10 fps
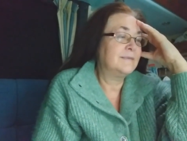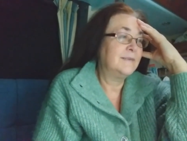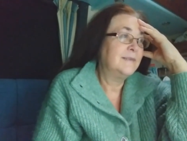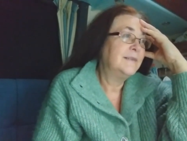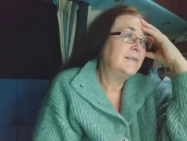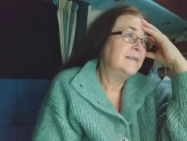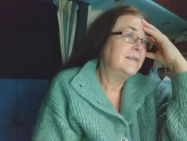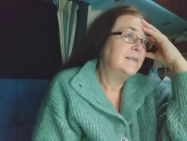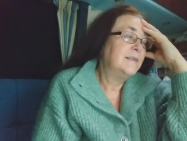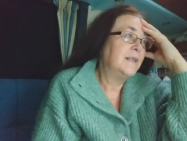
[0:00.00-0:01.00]

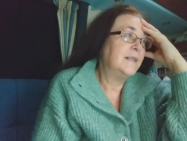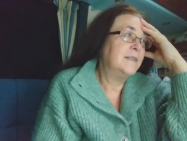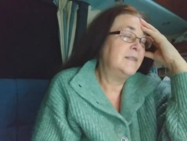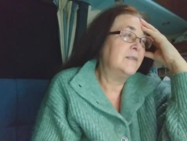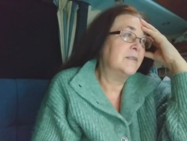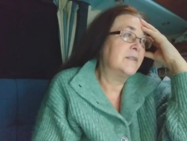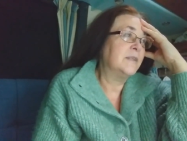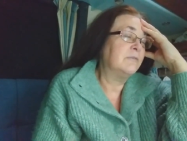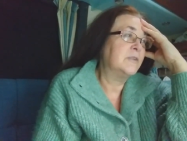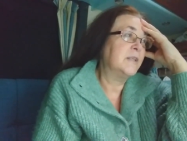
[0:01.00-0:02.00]
And then he got the
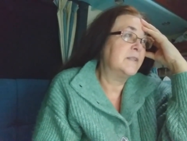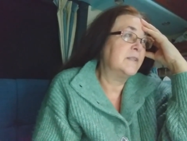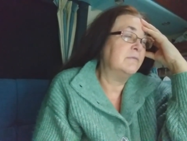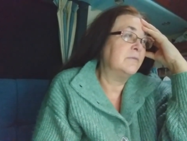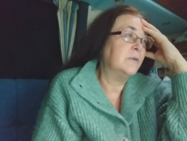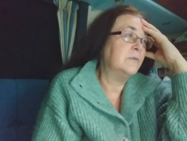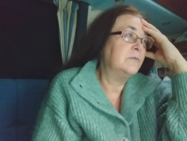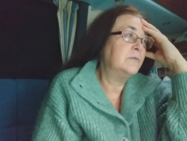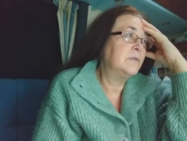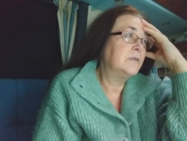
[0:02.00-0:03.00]
suffragettes
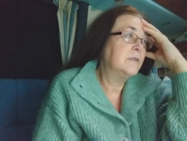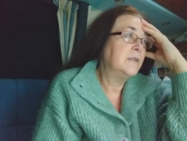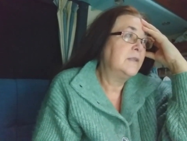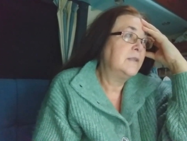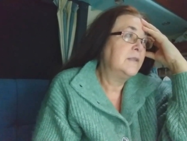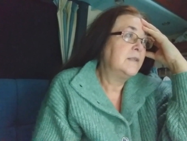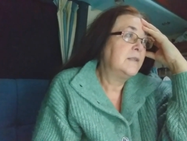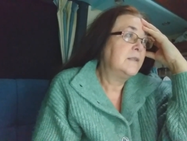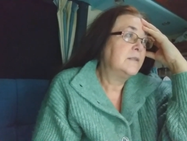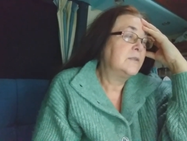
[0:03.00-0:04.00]
involved
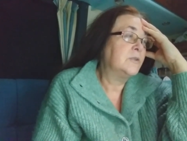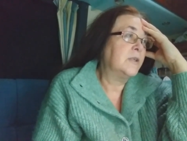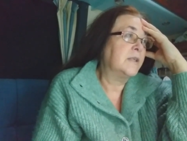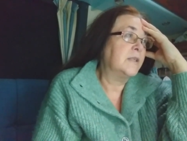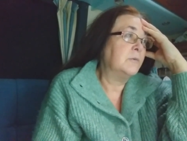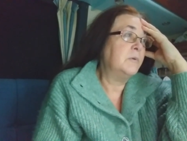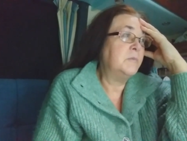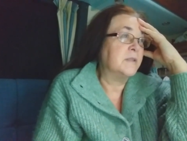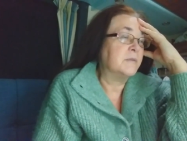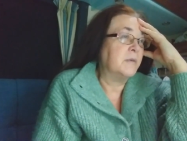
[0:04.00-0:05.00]
to try and get the
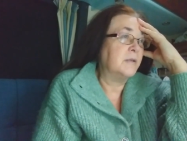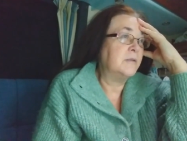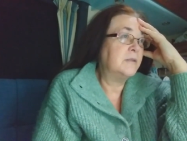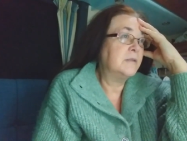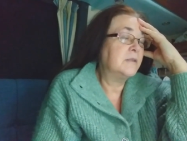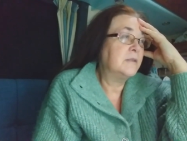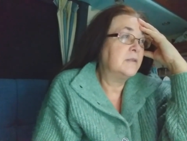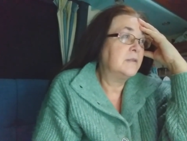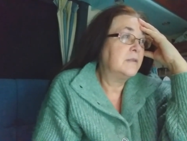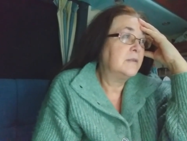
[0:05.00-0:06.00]
women to smoke.
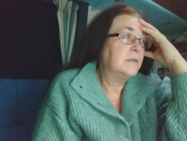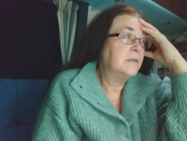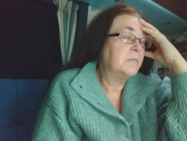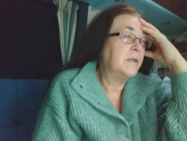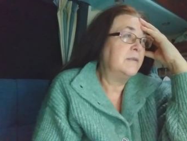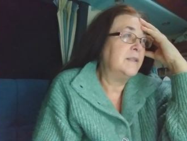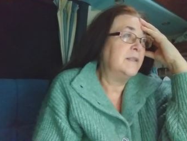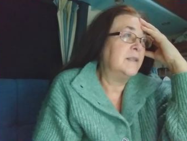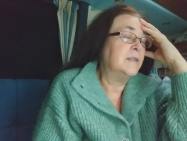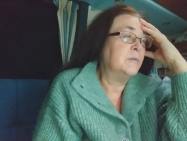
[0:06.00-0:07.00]
Apparently
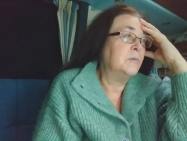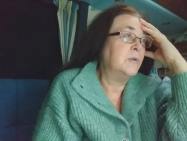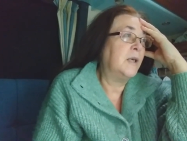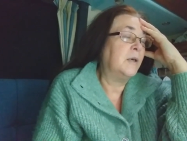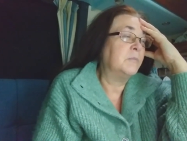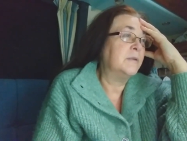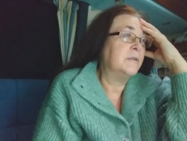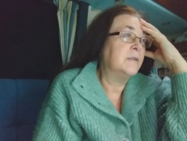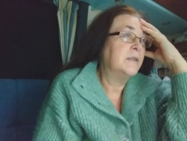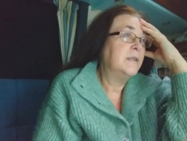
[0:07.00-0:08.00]
lined them all up
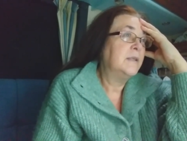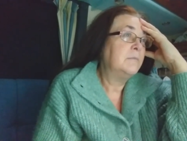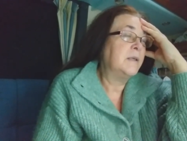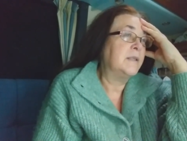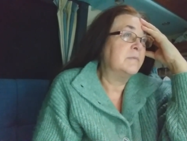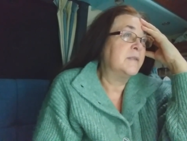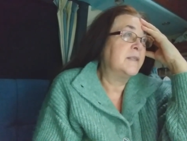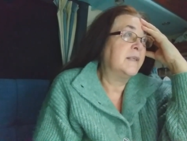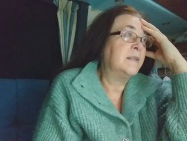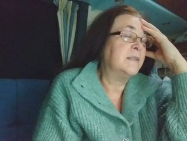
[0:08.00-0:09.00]
and made them
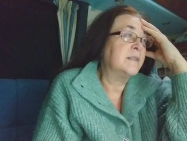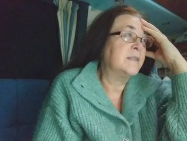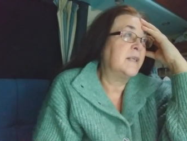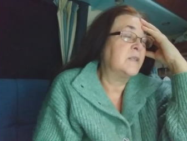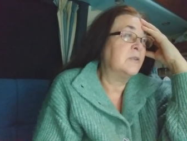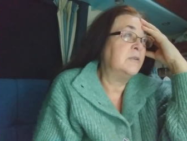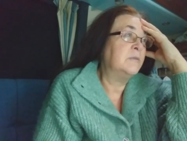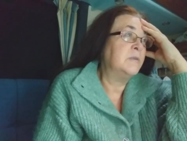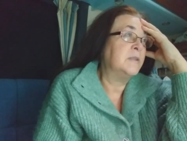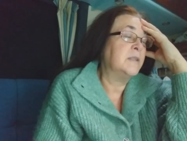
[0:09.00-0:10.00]
stand like the Statue of
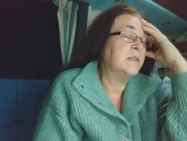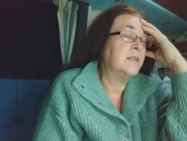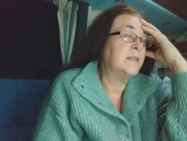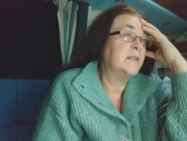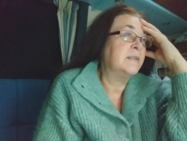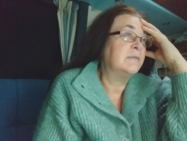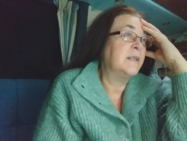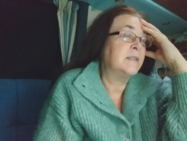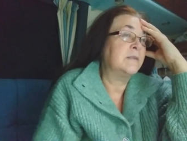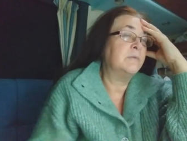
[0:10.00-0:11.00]
Liberty, and their
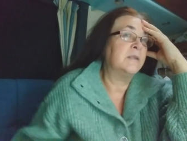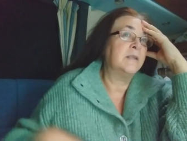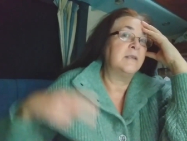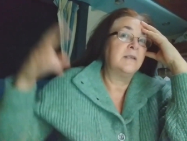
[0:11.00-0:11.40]
cigarettes were the,